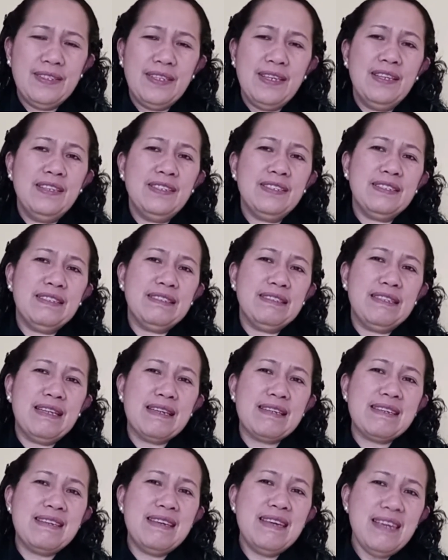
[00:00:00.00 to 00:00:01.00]
This is
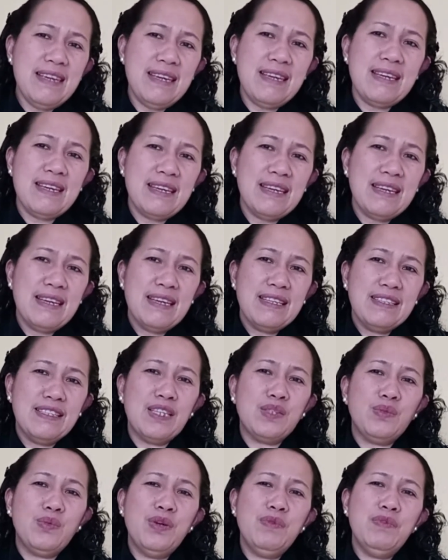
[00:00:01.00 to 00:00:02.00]
the key
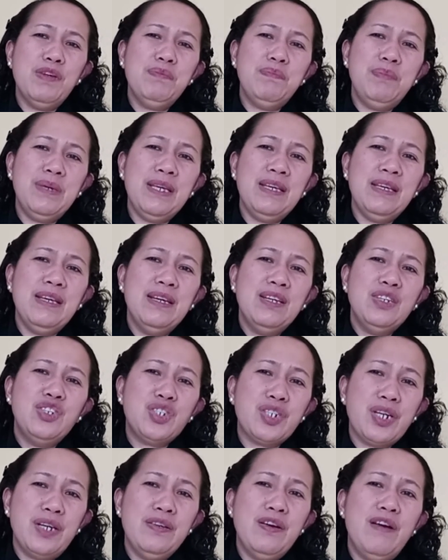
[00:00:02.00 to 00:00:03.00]
that we will be
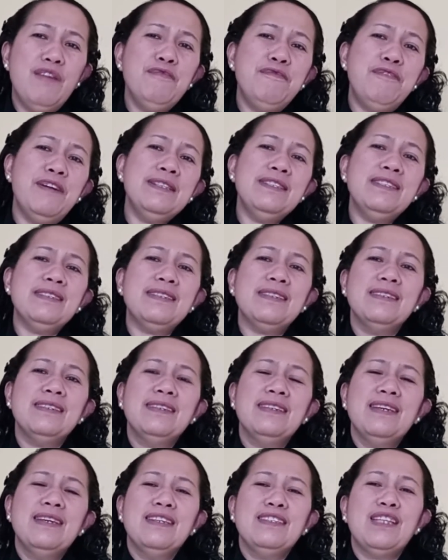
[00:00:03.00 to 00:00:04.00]

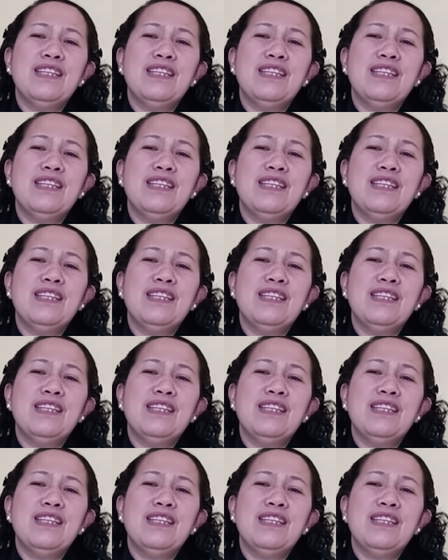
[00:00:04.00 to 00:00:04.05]
triumphant,